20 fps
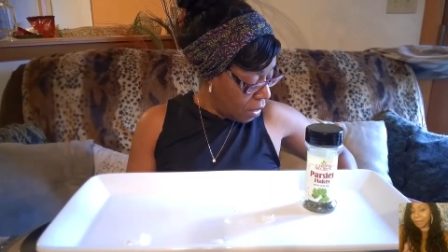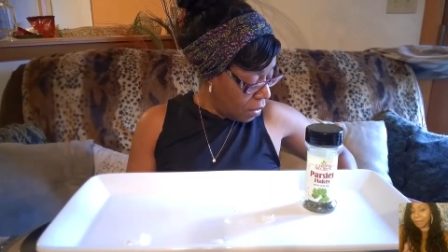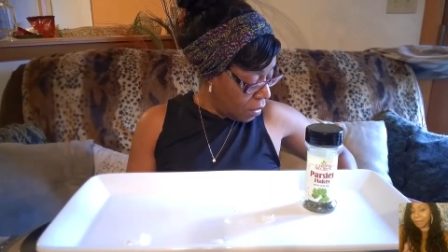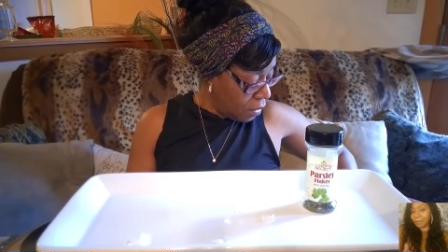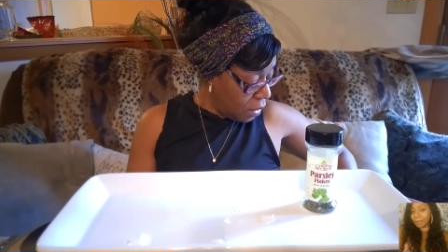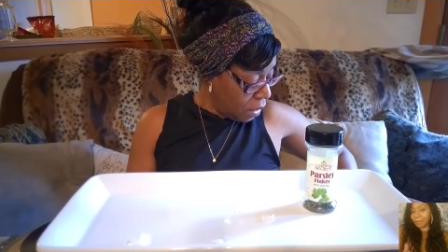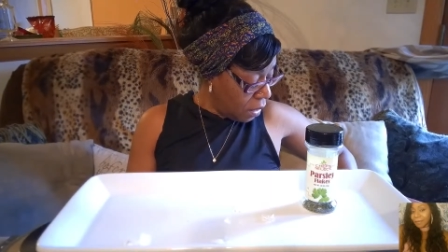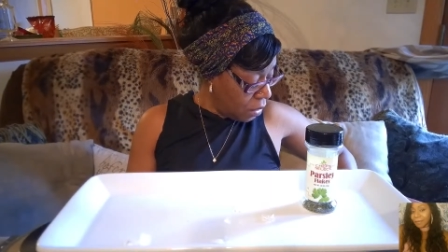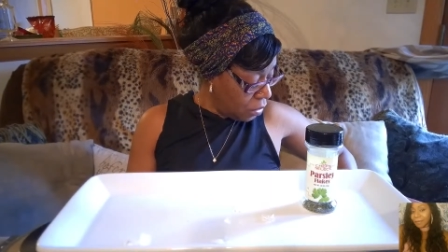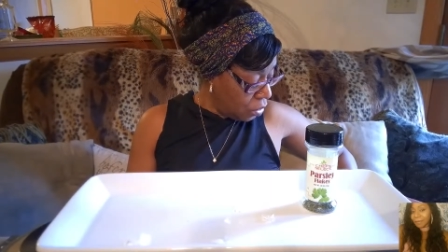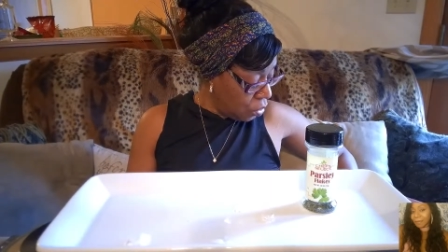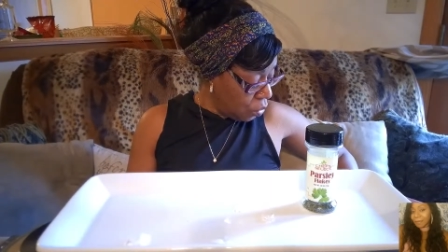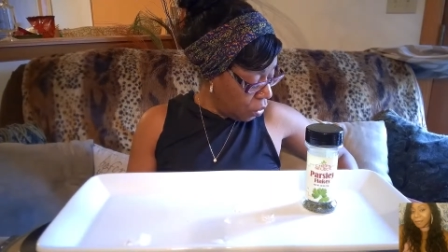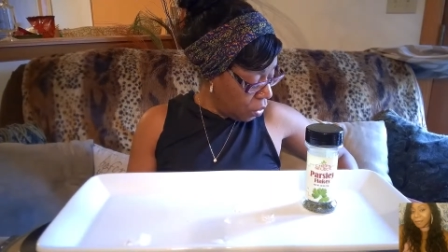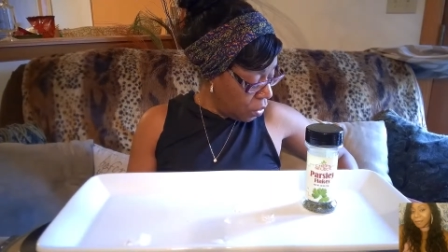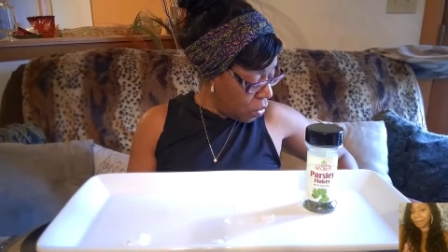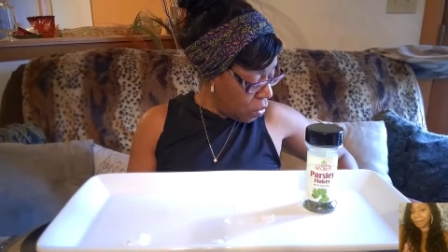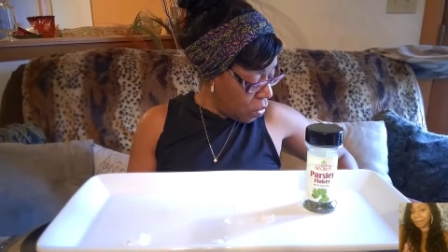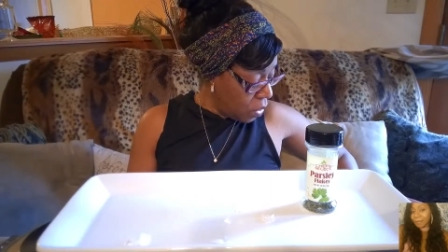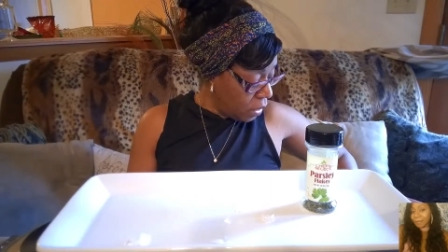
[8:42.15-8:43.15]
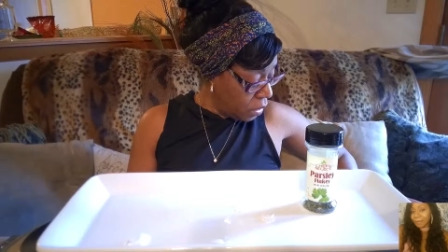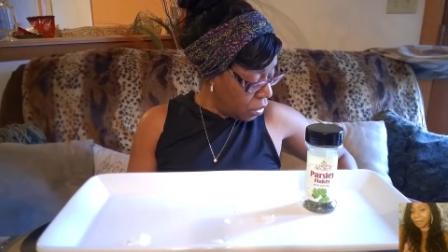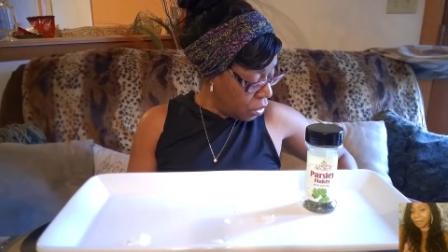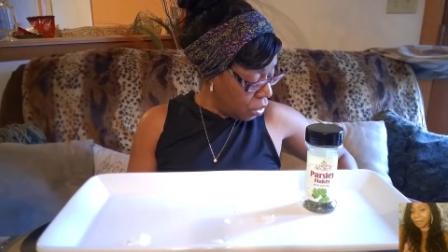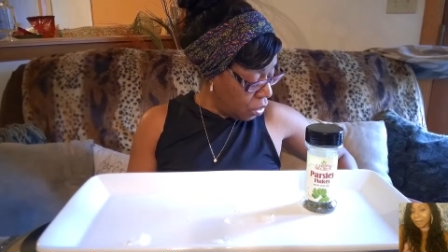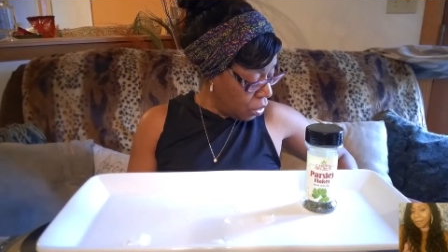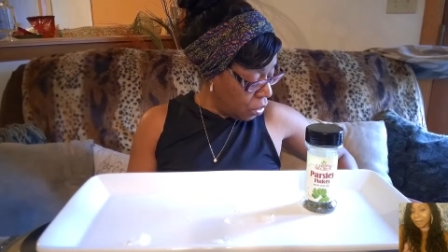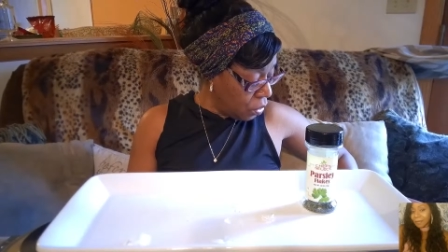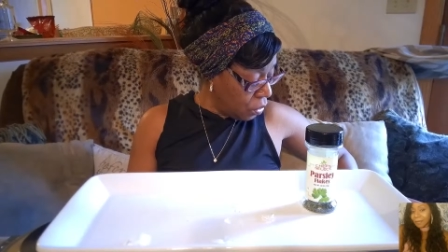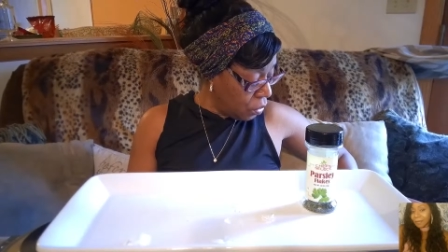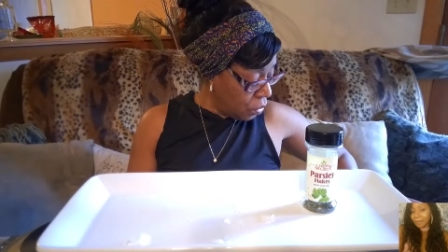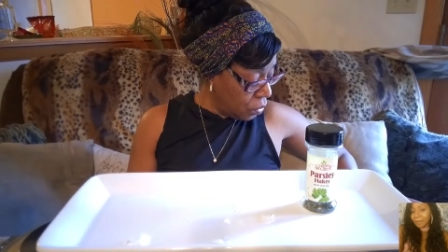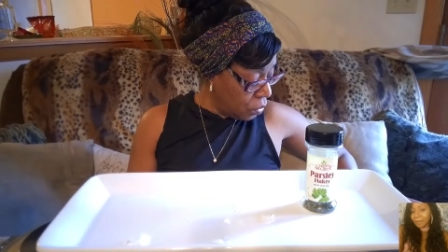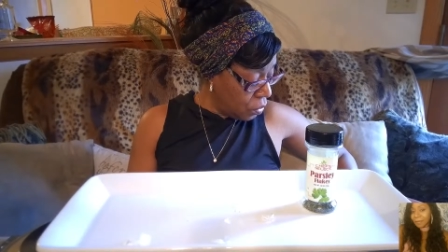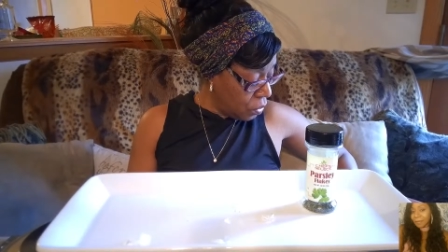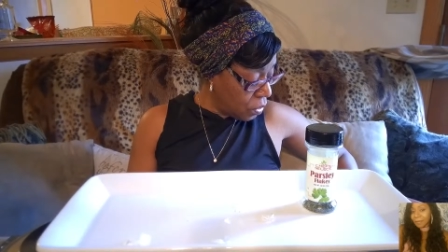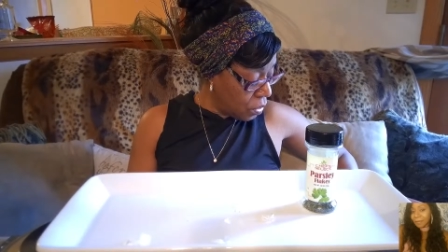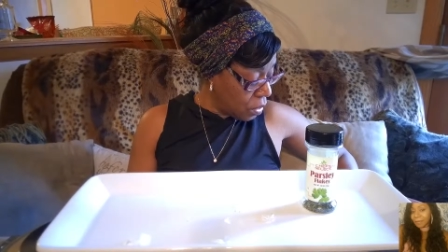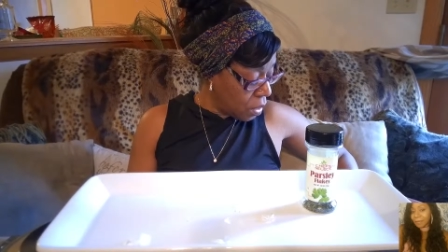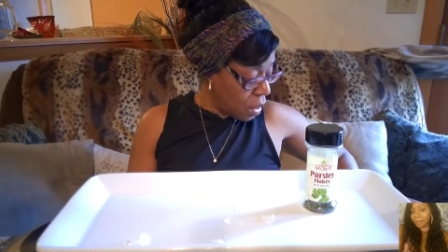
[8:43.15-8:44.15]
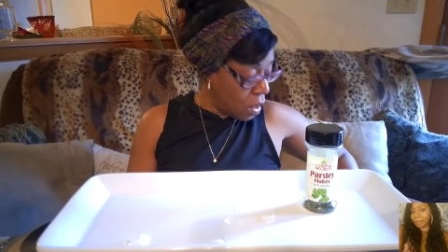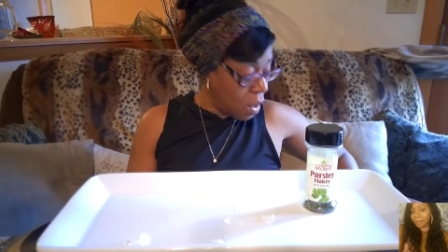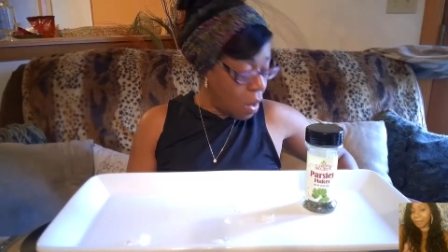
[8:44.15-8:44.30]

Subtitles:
Then you are going to use